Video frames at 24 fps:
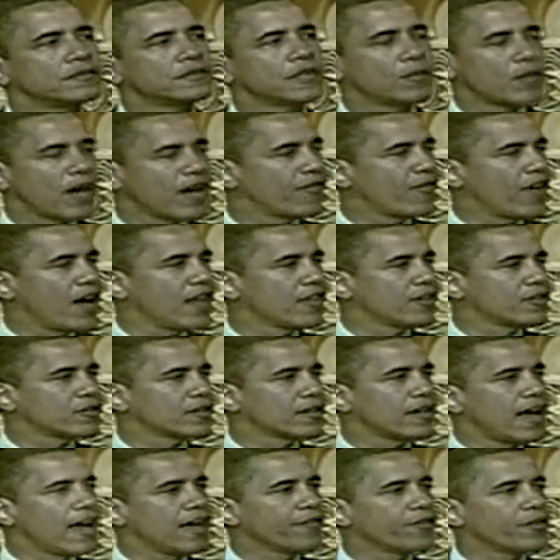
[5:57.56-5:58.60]
in my father's
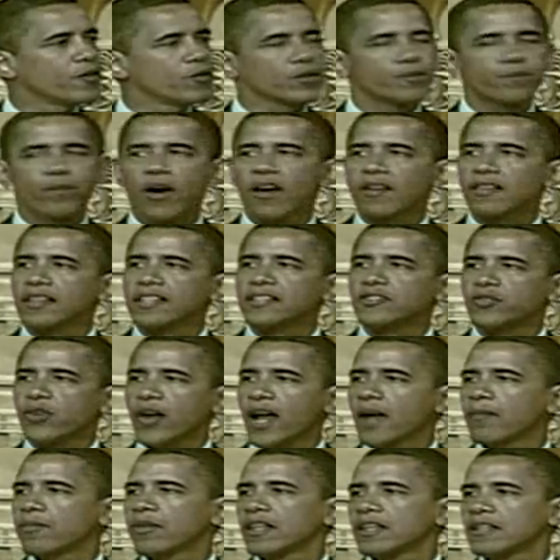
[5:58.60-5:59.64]
life, it was partly
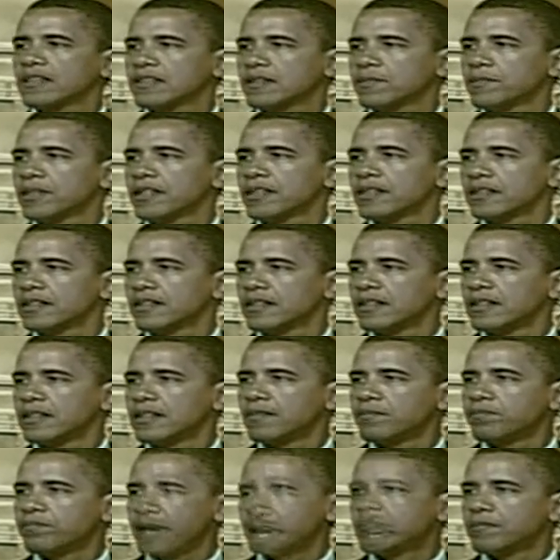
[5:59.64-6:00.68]
tribalism and
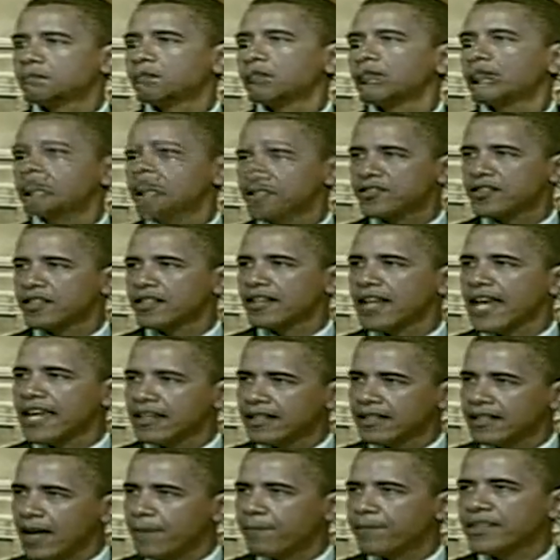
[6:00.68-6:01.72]
patronage and
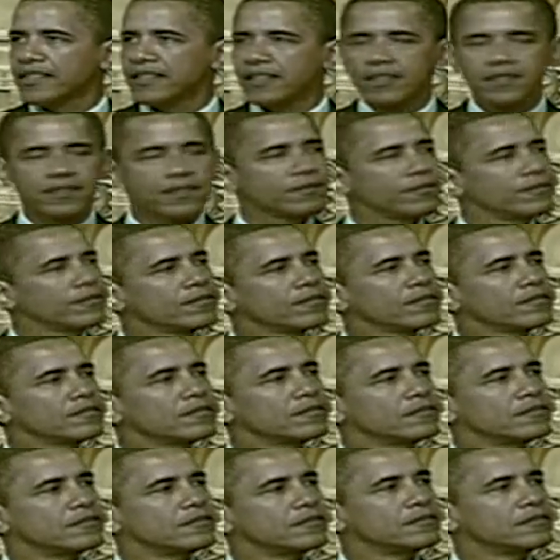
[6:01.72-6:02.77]
nepotism
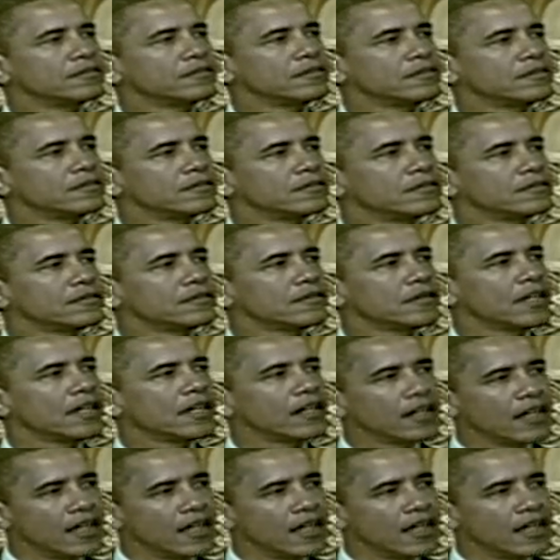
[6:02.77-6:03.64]
in